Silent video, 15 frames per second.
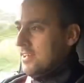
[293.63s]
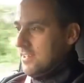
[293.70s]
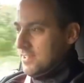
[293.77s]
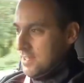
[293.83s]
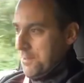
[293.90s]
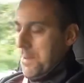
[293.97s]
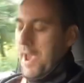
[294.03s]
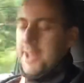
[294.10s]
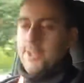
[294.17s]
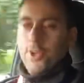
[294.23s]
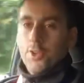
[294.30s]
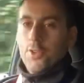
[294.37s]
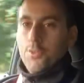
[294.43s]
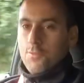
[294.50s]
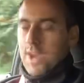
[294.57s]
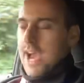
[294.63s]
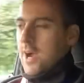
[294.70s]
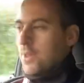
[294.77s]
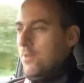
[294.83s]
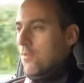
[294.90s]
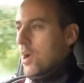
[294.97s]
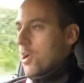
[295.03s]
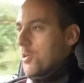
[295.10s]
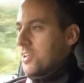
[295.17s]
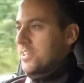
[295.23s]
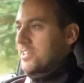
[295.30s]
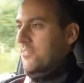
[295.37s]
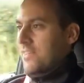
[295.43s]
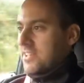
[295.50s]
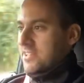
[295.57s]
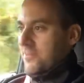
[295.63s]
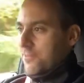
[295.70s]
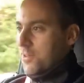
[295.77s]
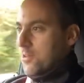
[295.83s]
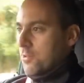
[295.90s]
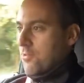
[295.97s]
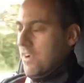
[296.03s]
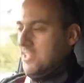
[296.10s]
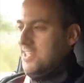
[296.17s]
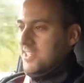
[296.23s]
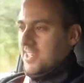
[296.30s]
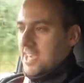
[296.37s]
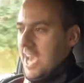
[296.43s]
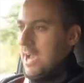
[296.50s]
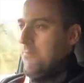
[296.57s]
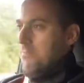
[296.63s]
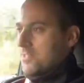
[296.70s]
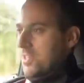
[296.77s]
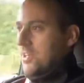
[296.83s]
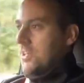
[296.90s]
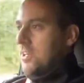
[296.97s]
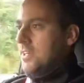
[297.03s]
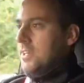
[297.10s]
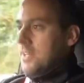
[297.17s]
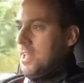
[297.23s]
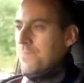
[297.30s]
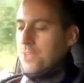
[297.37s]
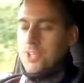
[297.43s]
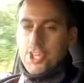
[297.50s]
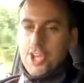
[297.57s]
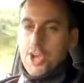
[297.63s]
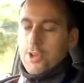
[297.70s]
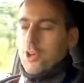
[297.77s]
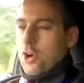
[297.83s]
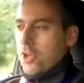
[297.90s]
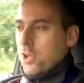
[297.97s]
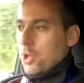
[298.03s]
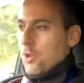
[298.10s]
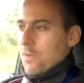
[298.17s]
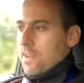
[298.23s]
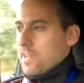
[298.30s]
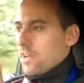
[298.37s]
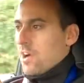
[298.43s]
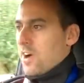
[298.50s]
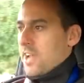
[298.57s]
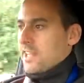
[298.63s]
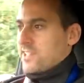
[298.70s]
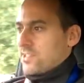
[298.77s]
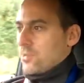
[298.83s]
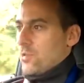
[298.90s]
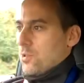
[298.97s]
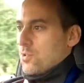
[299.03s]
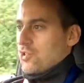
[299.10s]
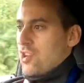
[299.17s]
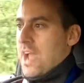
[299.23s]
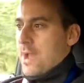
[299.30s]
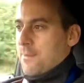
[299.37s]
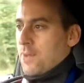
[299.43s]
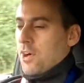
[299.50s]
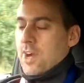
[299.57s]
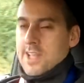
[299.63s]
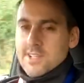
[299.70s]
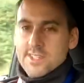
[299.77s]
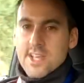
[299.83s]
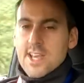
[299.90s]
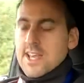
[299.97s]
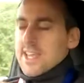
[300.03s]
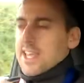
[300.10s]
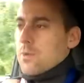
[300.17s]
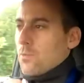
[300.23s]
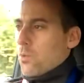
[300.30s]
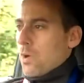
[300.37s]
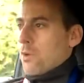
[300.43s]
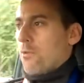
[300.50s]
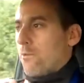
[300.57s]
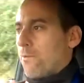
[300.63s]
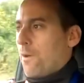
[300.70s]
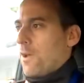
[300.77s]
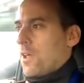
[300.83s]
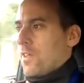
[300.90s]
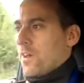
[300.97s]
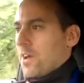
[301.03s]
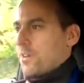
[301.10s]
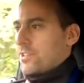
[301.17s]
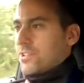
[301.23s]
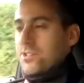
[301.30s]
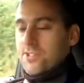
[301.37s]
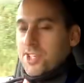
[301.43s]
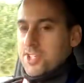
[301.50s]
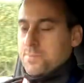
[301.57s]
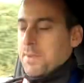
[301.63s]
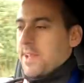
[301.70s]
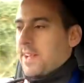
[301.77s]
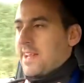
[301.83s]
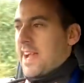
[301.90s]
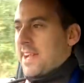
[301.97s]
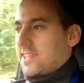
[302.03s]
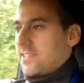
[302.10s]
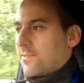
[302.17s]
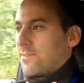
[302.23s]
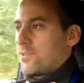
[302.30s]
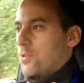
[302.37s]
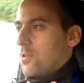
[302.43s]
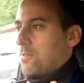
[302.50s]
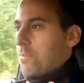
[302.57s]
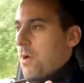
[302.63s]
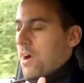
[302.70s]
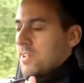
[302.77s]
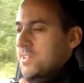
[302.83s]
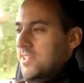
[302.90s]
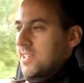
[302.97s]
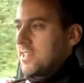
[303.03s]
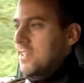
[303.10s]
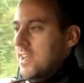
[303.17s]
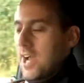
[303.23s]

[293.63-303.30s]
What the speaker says: depending on how the road is, if there's a few crests and cambers and kind of lorry lines or tram lines, it will follow those, just being an active torque biased in